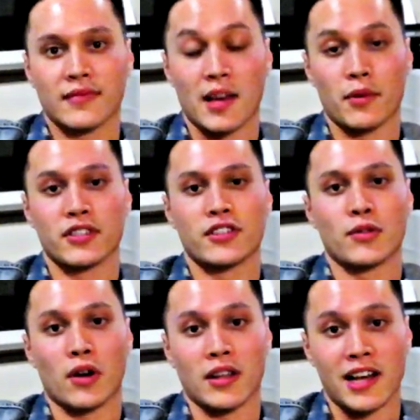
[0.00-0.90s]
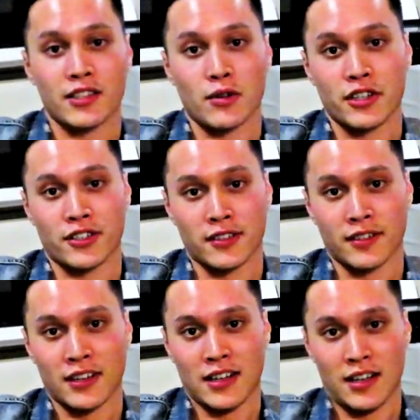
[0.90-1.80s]
That brings us to our last
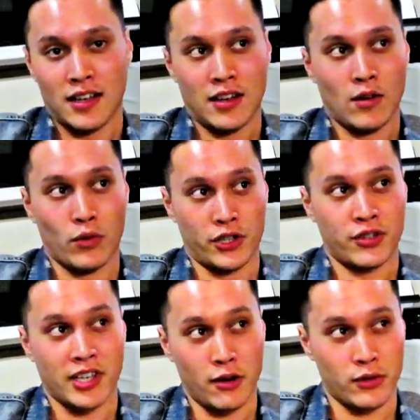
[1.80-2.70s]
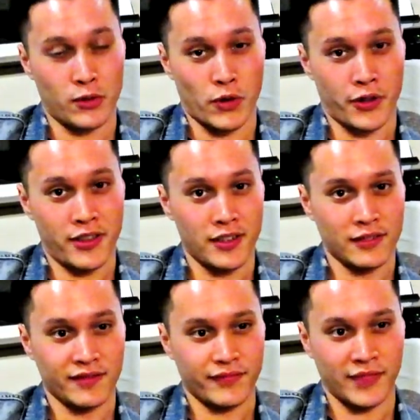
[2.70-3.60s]
question. Would you say it was worth it?